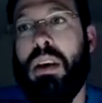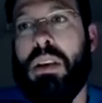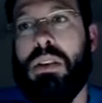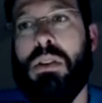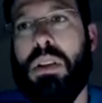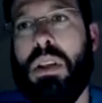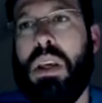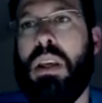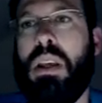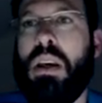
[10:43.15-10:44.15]
certainly
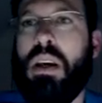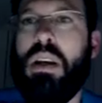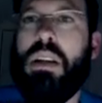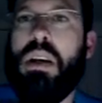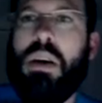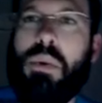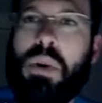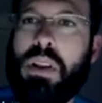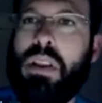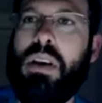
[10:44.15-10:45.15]
a night
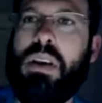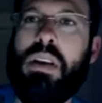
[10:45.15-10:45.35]
where the